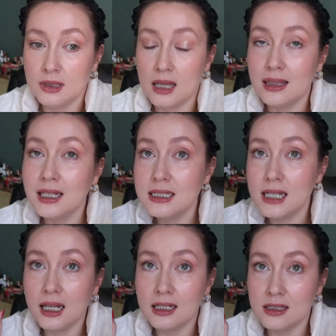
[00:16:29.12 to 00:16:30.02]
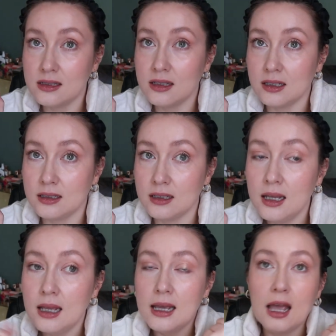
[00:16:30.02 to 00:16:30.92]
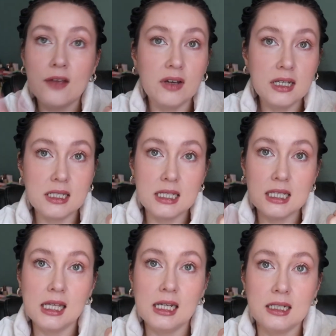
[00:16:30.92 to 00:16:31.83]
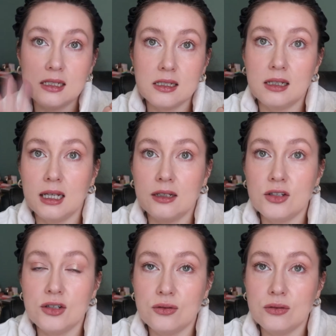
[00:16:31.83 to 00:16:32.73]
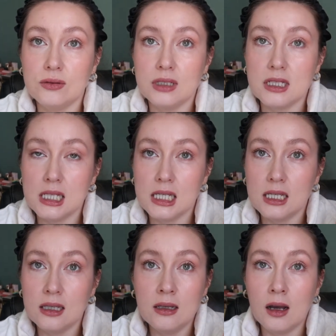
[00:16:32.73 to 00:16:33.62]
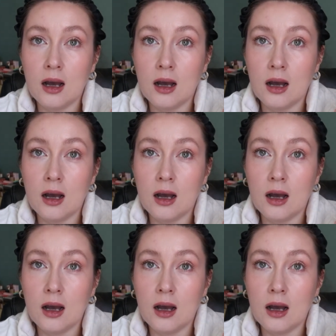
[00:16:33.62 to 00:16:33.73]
I think 10 is good. If I see that it's like too easy,